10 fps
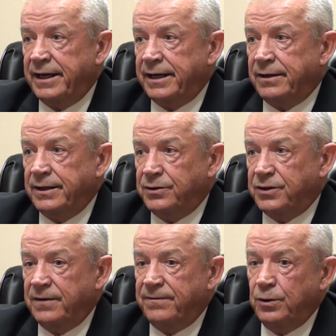there
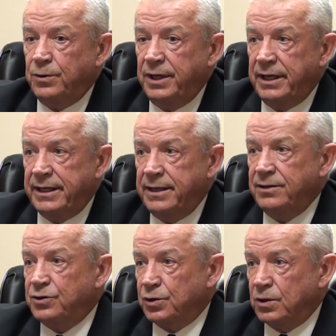is if you
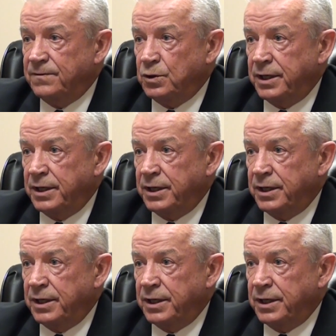did serve